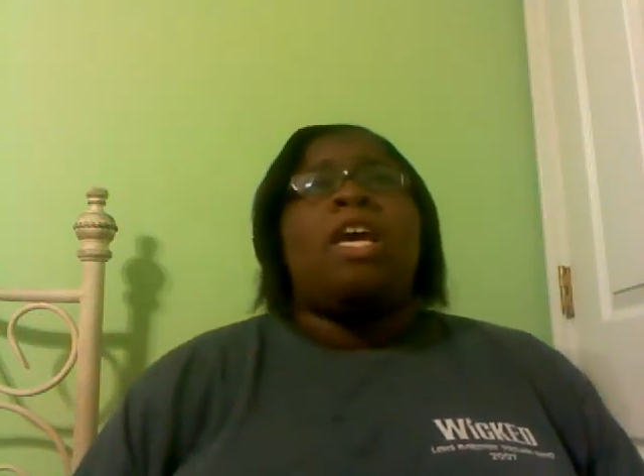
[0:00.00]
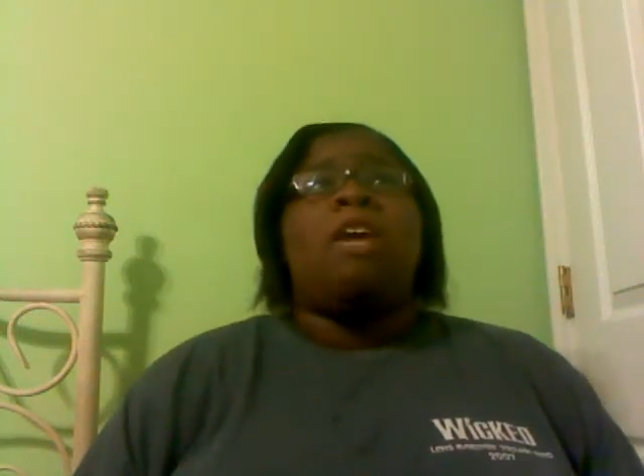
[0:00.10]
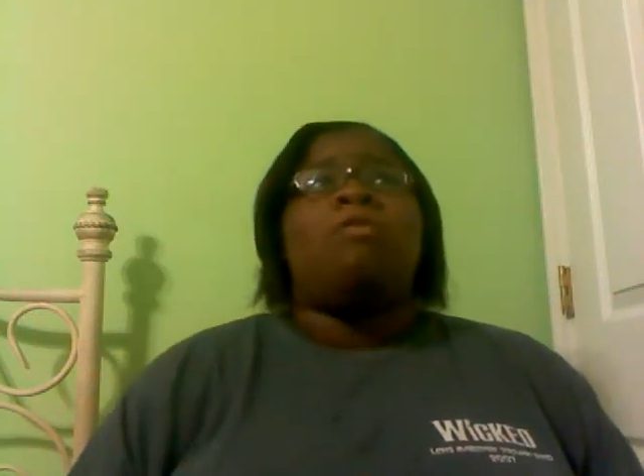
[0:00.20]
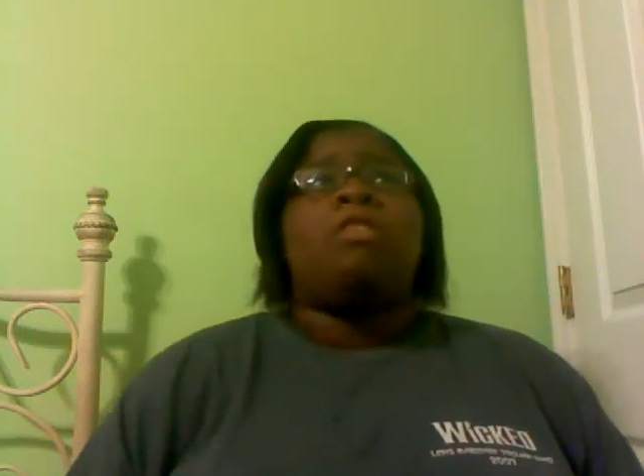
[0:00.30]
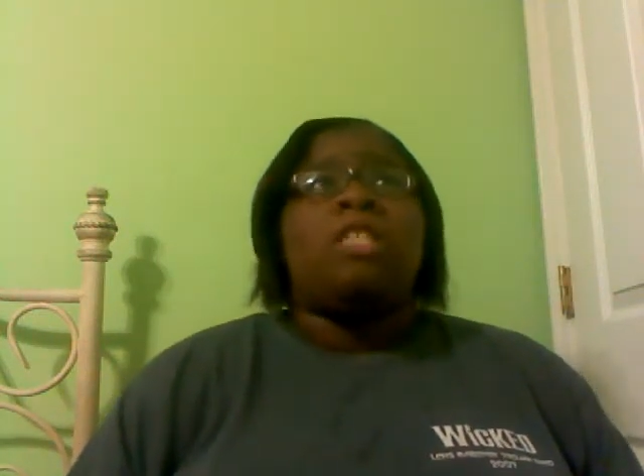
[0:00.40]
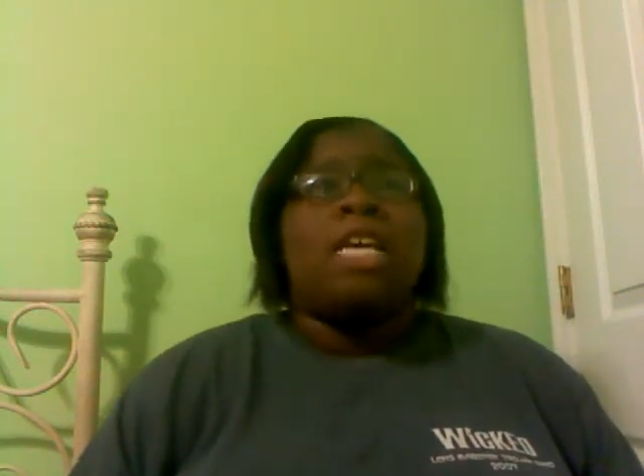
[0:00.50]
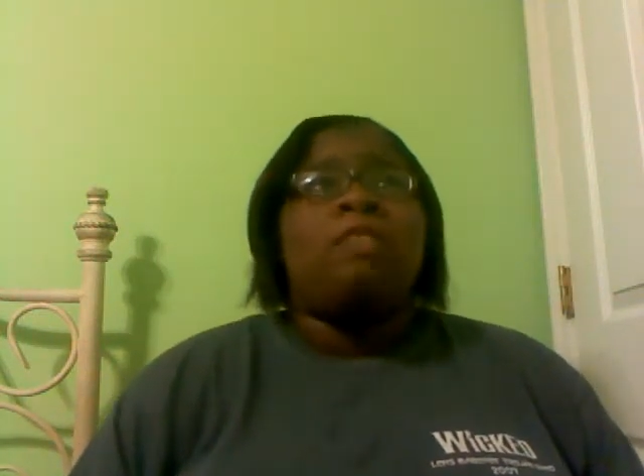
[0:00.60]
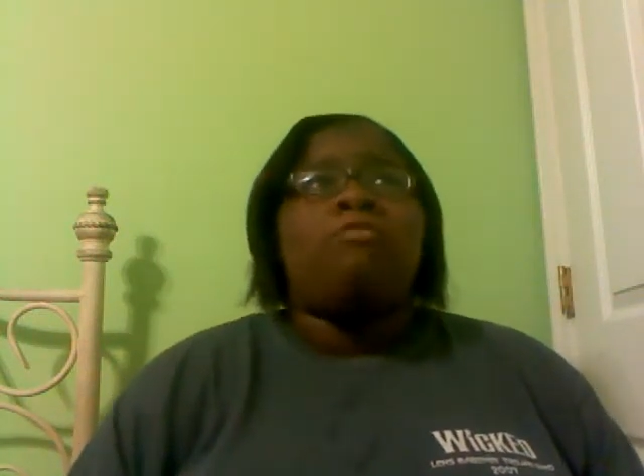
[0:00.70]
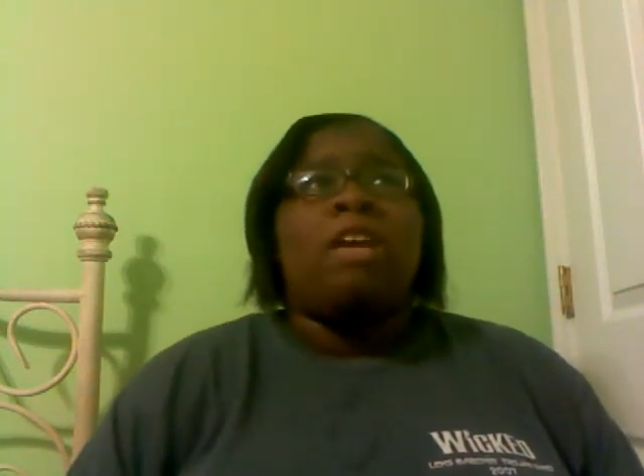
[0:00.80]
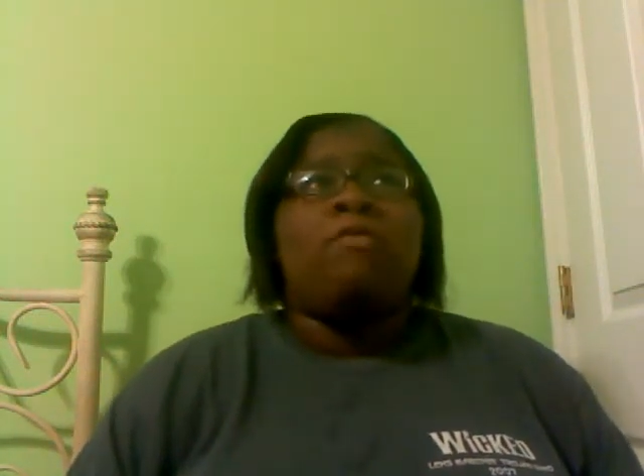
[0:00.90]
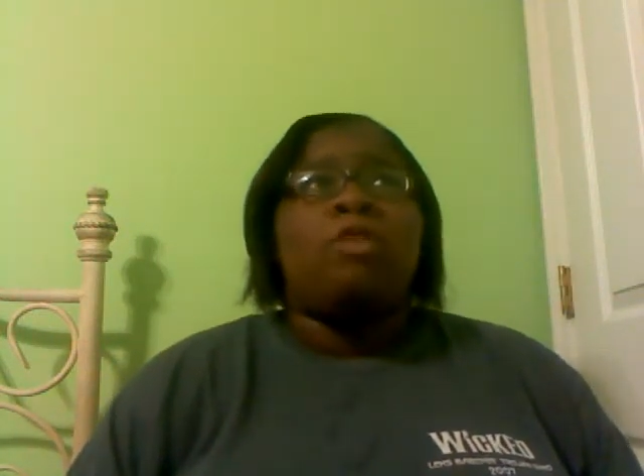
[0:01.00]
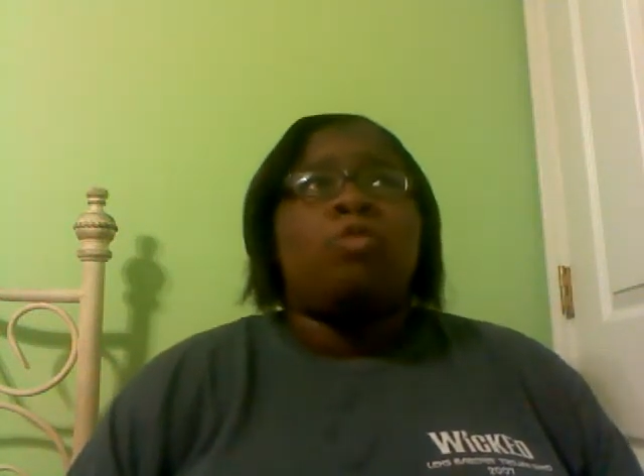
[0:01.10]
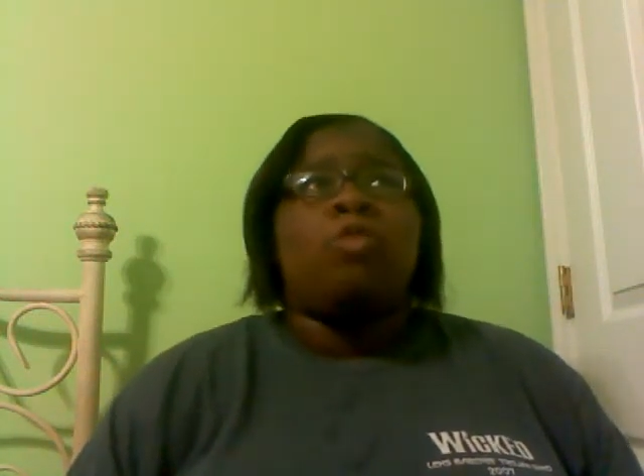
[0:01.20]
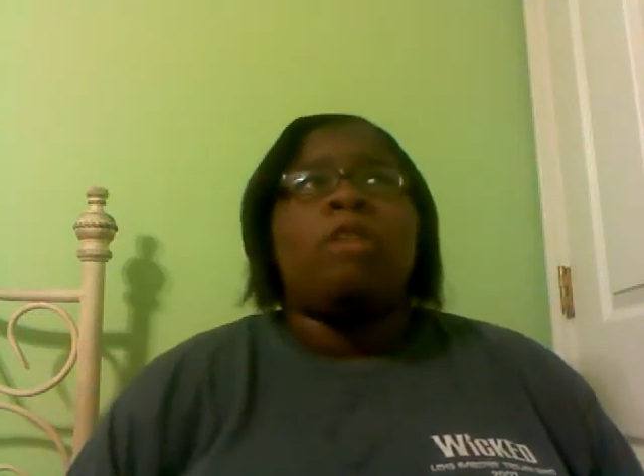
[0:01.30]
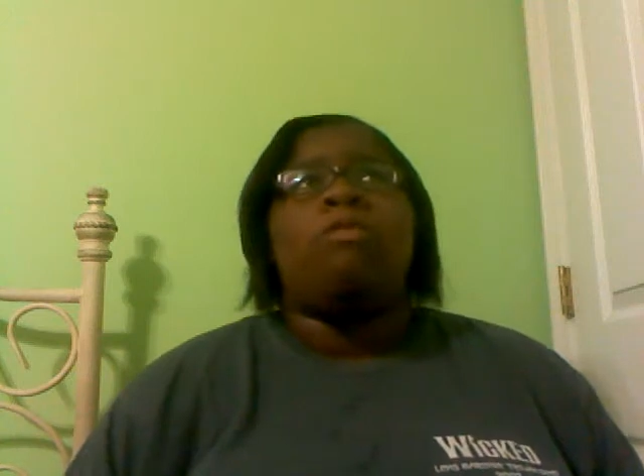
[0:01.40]
it was set in
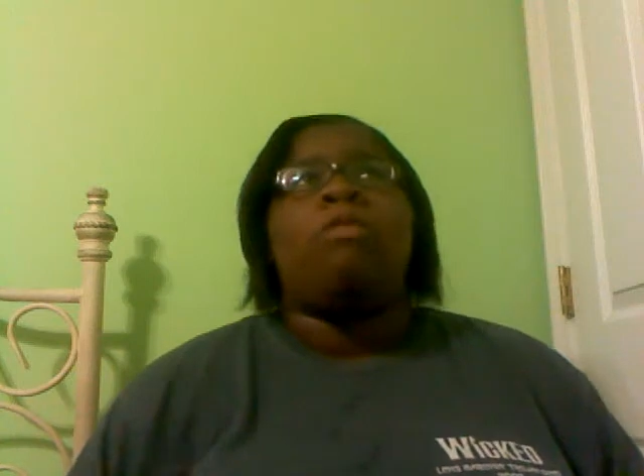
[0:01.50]
Ravenswood.